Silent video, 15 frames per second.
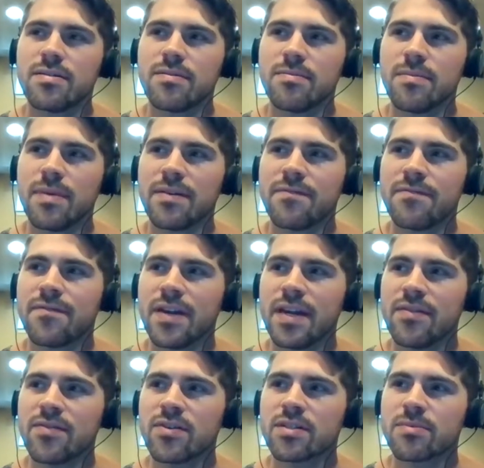My
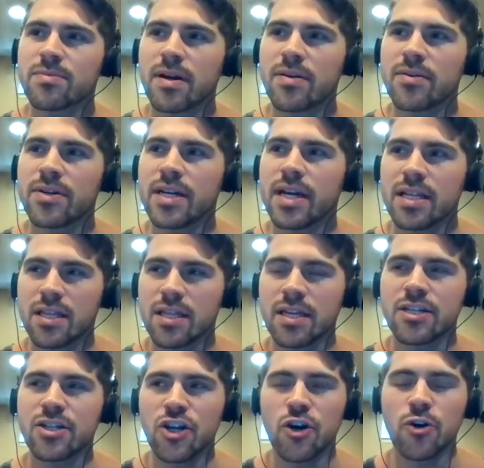favorite is probably, I
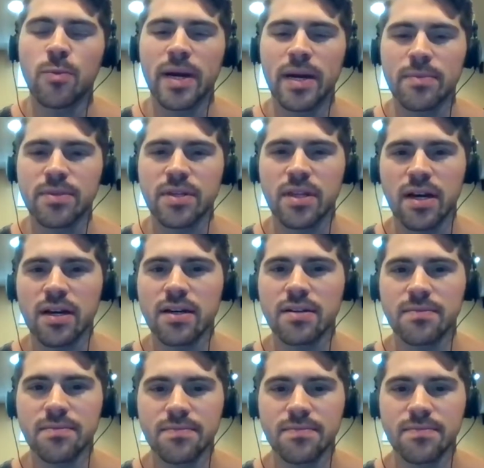like NoPEP a lot,